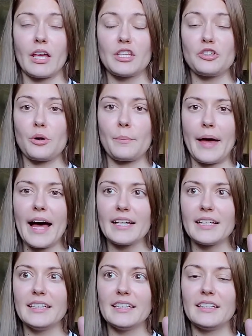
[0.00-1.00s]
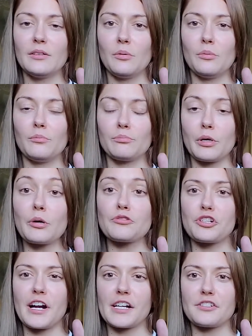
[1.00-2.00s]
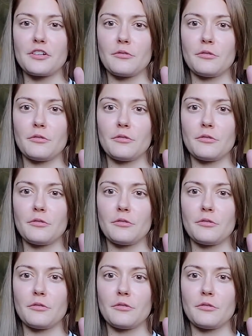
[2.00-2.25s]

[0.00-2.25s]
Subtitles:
your back protraction